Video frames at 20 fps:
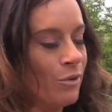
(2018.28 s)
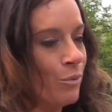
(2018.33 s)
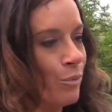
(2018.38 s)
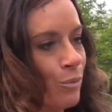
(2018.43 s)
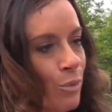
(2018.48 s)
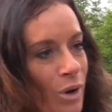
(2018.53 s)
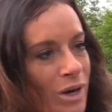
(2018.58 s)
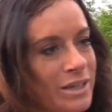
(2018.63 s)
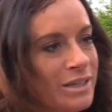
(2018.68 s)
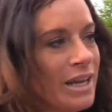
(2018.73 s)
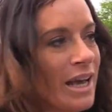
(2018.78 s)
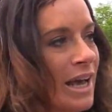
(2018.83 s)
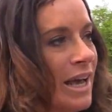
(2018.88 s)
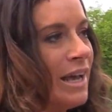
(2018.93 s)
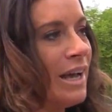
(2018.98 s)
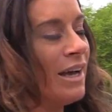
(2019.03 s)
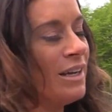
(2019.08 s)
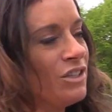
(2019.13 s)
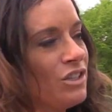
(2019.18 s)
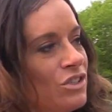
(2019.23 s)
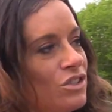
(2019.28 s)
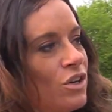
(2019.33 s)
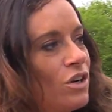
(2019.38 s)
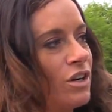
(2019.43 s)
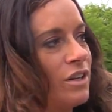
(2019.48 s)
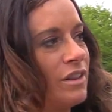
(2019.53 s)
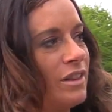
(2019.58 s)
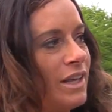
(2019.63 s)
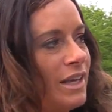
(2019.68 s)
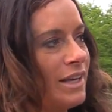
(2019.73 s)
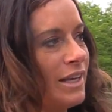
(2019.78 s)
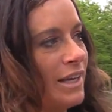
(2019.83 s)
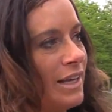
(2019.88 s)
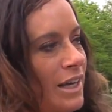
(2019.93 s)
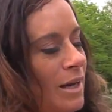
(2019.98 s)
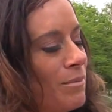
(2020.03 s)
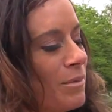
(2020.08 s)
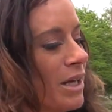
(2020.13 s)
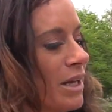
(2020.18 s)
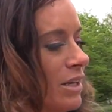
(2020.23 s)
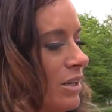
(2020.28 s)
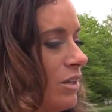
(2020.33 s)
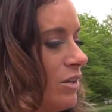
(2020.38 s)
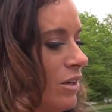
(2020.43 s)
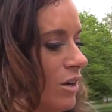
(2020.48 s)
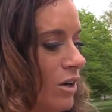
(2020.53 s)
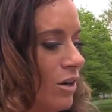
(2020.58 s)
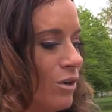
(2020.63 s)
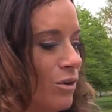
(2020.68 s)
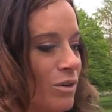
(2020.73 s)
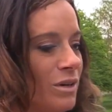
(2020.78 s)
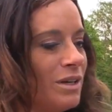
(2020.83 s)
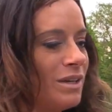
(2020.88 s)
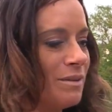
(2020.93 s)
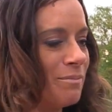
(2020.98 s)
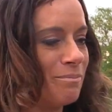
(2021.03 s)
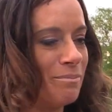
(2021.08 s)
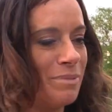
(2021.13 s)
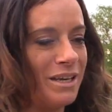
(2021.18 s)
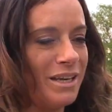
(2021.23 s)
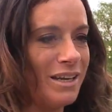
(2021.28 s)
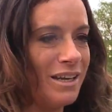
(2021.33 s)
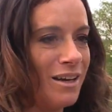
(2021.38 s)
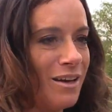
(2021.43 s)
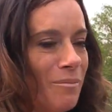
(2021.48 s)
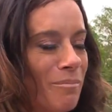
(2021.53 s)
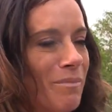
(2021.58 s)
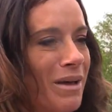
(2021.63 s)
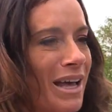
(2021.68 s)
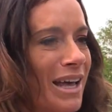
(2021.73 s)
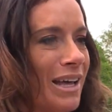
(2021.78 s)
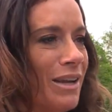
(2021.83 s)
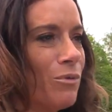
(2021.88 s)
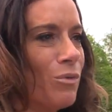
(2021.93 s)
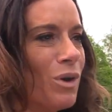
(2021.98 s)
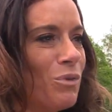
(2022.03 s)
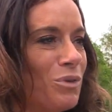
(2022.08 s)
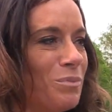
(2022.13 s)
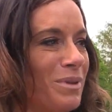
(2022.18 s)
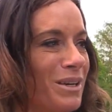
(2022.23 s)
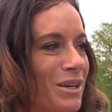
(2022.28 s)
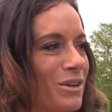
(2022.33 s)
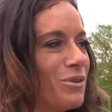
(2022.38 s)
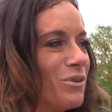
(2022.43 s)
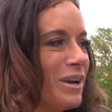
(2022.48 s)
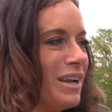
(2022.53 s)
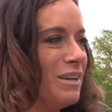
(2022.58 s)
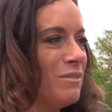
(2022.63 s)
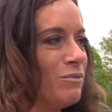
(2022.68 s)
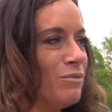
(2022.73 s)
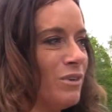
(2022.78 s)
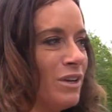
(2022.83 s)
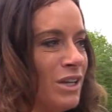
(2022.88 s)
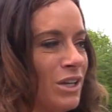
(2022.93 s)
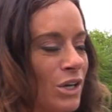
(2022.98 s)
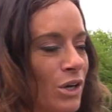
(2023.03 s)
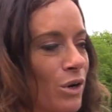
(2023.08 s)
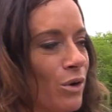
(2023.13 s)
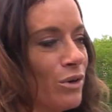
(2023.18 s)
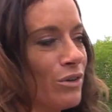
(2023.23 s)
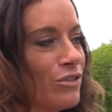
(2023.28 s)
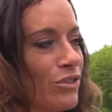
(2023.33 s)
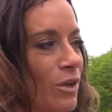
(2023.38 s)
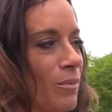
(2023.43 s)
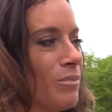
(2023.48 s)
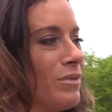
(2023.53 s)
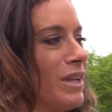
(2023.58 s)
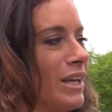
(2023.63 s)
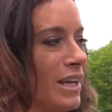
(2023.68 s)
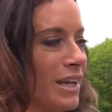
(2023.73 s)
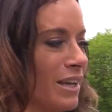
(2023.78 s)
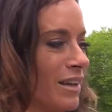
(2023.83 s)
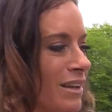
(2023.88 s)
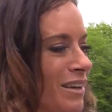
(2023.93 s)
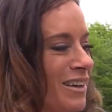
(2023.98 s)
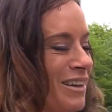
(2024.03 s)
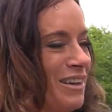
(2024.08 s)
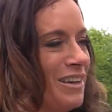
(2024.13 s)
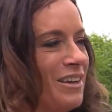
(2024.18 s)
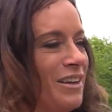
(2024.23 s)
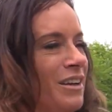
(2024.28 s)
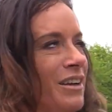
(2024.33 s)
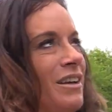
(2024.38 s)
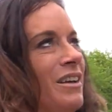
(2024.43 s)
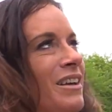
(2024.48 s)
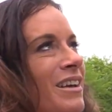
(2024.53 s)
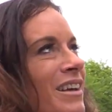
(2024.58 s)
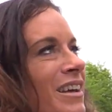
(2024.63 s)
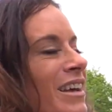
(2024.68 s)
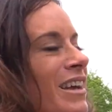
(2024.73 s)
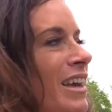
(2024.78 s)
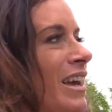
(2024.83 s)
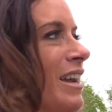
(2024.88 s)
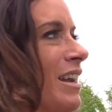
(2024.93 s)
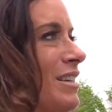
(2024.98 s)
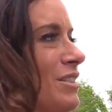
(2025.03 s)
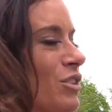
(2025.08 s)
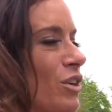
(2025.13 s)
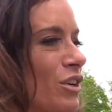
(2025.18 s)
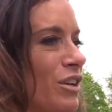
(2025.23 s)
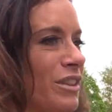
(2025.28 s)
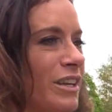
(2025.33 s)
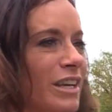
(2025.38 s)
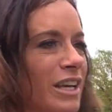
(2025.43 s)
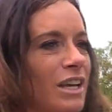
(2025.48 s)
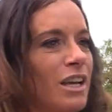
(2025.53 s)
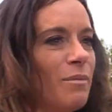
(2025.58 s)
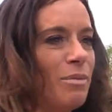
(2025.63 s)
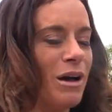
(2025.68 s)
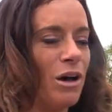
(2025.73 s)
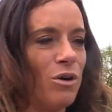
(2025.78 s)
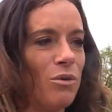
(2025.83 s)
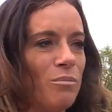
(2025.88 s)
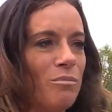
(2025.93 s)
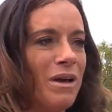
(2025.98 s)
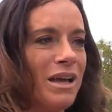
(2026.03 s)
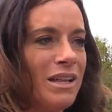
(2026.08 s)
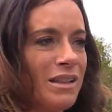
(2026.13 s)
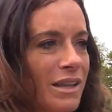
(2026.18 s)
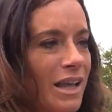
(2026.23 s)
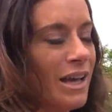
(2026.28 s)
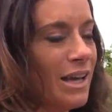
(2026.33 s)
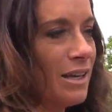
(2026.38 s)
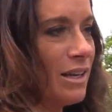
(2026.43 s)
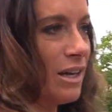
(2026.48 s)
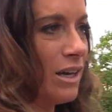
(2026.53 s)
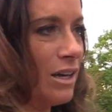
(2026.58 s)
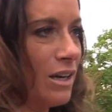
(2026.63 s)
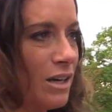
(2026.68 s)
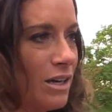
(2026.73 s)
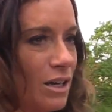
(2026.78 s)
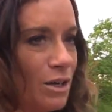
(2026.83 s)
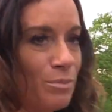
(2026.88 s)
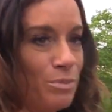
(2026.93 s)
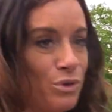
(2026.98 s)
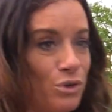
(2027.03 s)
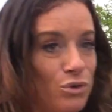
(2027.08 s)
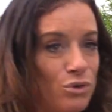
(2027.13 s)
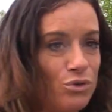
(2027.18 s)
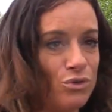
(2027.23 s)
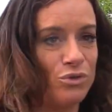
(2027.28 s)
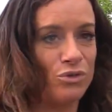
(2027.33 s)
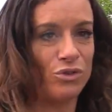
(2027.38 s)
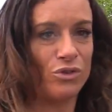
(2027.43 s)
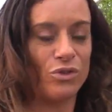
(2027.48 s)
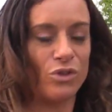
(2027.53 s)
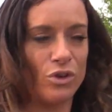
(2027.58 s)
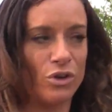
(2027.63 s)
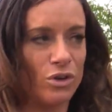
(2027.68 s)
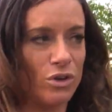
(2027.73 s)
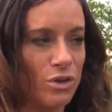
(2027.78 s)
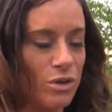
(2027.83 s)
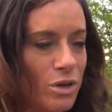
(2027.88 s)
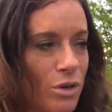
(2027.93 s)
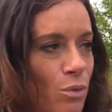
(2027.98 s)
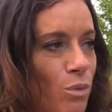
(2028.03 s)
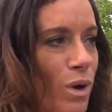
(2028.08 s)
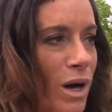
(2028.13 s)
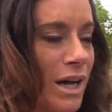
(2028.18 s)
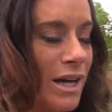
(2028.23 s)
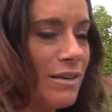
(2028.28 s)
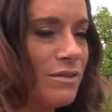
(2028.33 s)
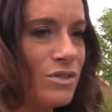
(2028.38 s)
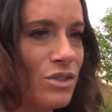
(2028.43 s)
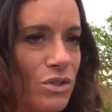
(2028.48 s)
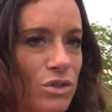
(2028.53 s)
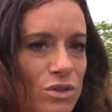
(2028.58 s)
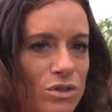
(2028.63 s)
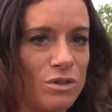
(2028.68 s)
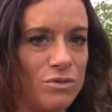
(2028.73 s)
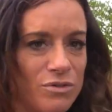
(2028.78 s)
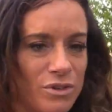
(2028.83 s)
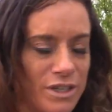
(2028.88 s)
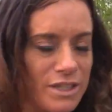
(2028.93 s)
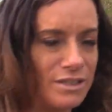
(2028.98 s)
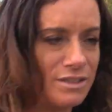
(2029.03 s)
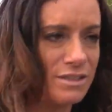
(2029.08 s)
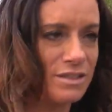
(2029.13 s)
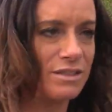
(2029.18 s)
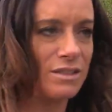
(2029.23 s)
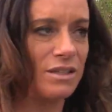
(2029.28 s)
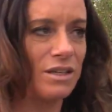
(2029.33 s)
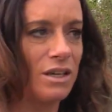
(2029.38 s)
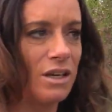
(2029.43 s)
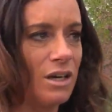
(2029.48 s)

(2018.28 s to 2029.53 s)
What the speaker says: one day I just started thinking, I'm like, beating up men, what would be a great video or something? And I started thinking about men that abuse their wives or girlfriends,